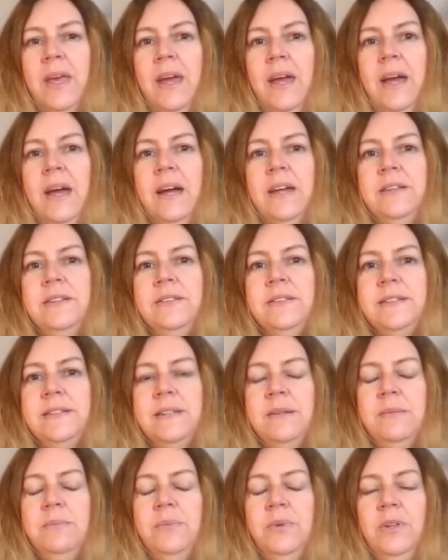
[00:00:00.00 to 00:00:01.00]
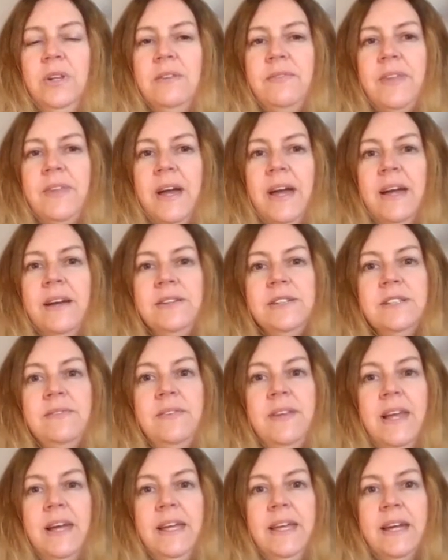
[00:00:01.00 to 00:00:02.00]
and the symbol of the House of
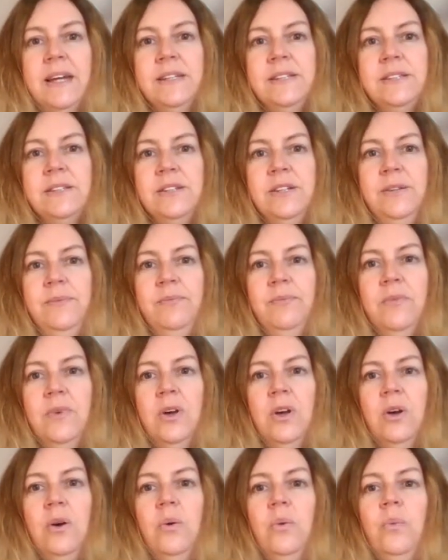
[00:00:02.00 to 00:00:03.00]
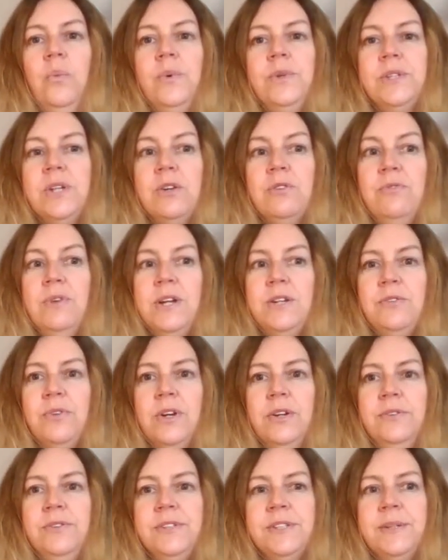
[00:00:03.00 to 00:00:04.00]
Lancaster was a red
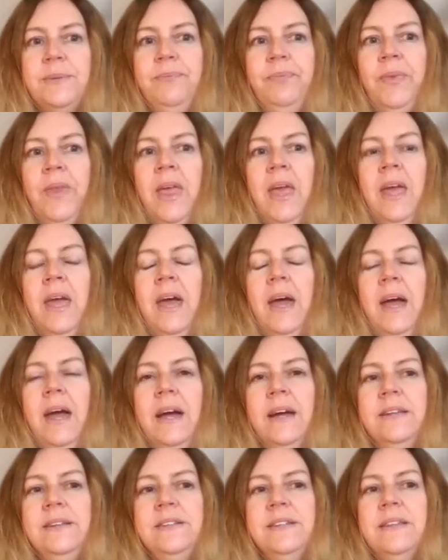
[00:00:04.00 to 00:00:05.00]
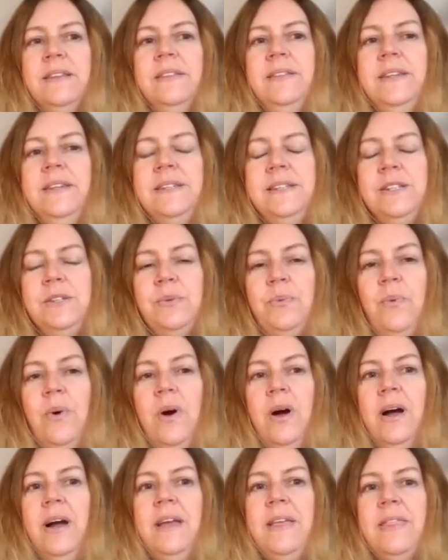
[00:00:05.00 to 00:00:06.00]
rose, and this is
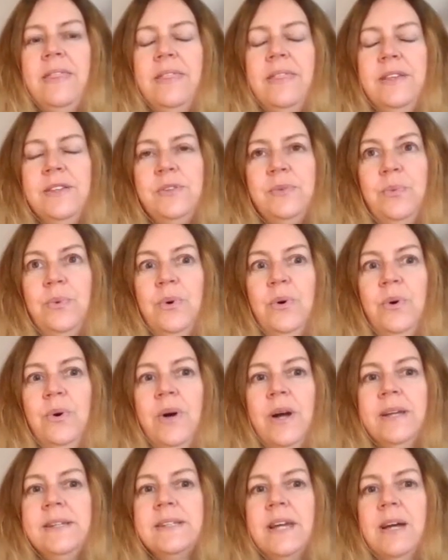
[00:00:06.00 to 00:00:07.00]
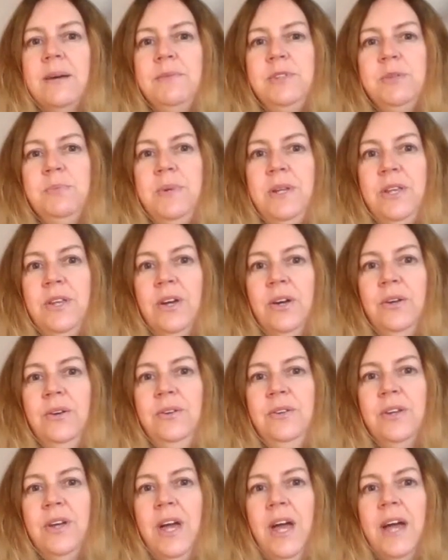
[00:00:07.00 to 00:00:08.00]
why this war has come to be
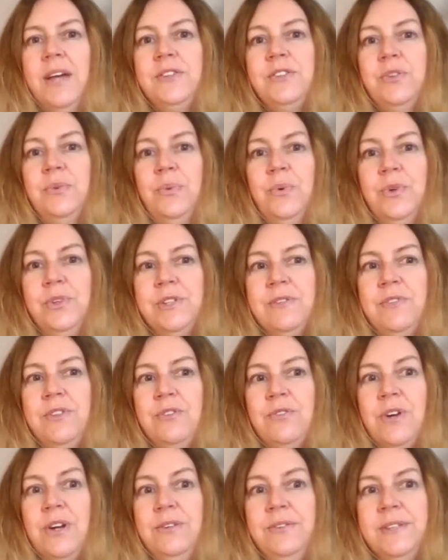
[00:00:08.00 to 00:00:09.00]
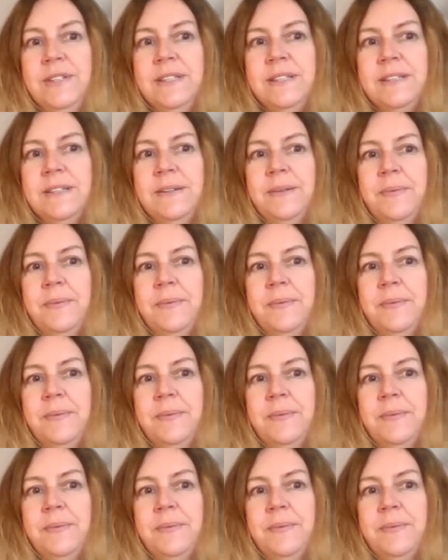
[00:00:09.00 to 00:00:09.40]
known as the Wars of the Roses.